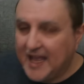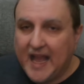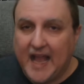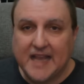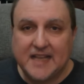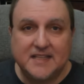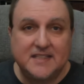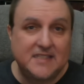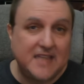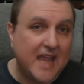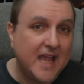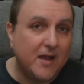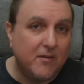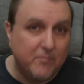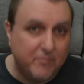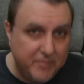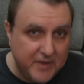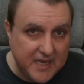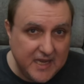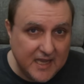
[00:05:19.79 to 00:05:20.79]
I can stay
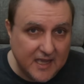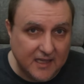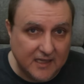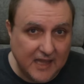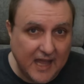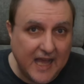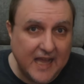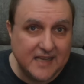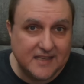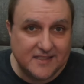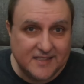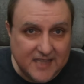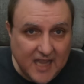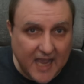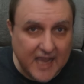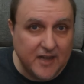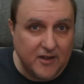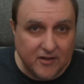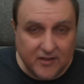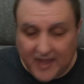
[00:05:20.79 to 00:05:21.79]
on beat a lot
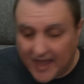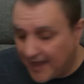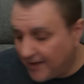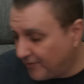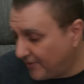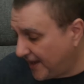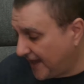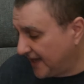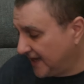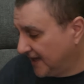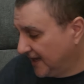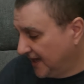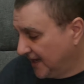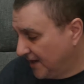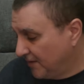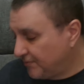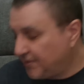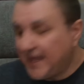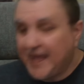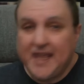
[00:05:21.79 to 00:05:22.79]
tighter that way.
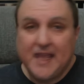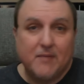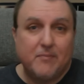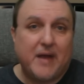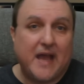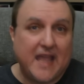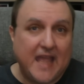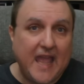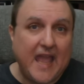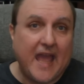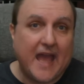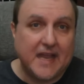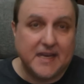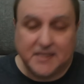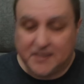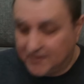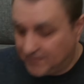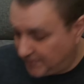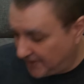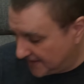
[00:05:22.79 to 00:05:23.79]
Playing it by
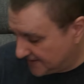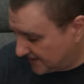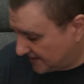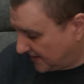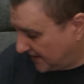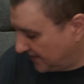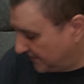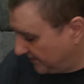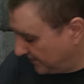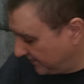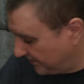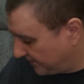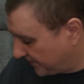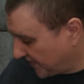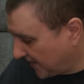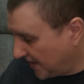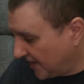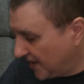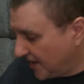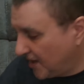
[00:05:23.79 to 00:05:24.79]
hand, basically.
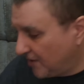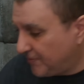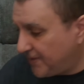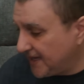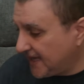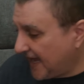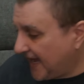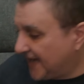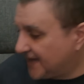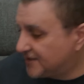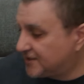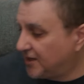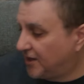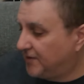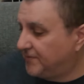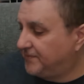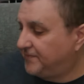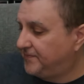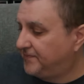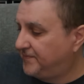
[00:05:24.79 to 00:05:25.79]
But yeah,
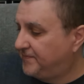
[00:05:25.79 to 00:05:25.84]
so.